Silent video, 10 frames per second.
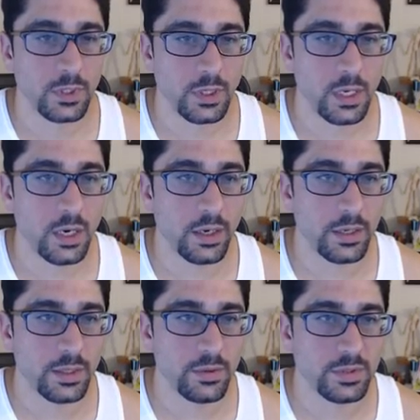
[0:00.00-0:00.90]
Alright,
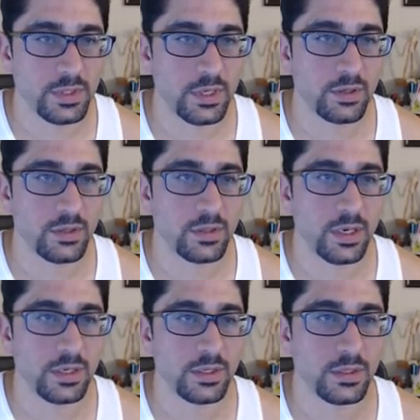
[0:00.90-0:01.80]
that was not a good
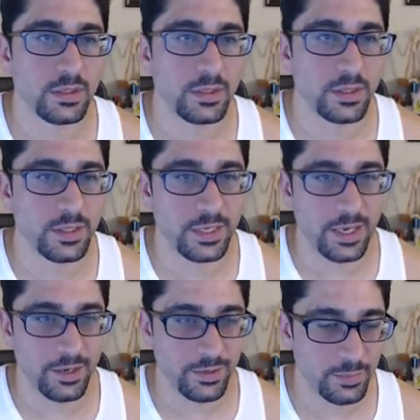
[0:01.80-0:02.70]
idea, because he
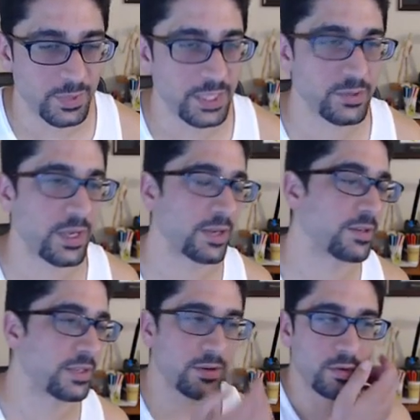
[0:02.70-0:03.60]
got hurt. But that's okay,
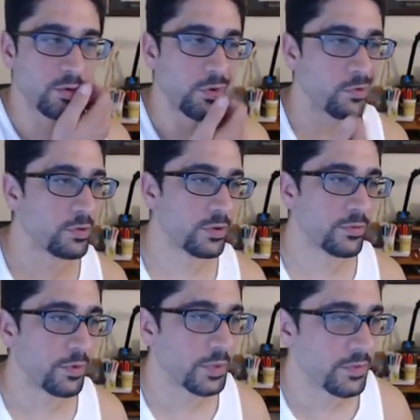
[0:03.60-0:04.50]
because now he'll grow
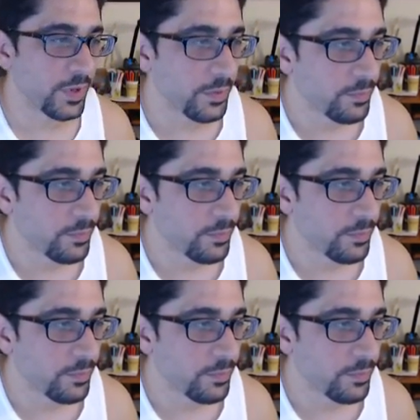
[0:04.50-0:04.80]
from this fight.